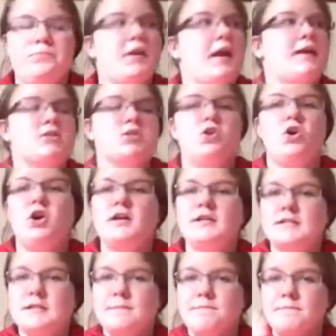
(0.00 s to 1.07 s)
As long
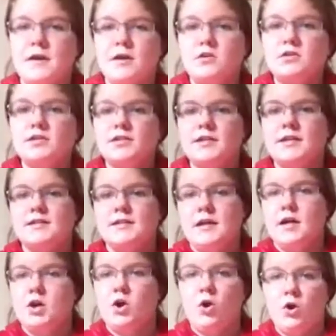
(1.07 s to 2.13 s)
as it melts
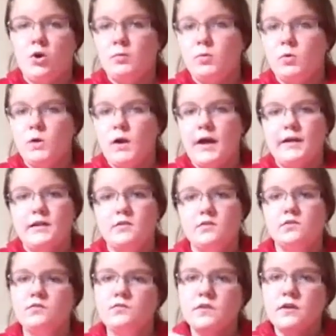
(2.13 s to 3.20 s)
into a caramel kind
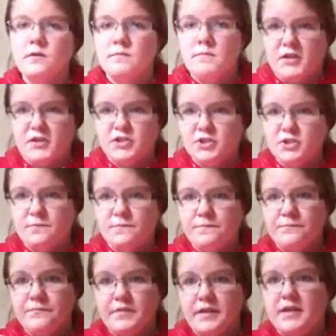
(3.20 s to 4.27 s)
of mixture,
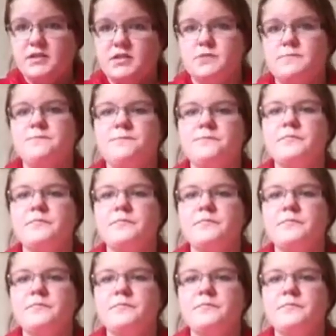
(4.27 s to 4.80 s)
then it's good.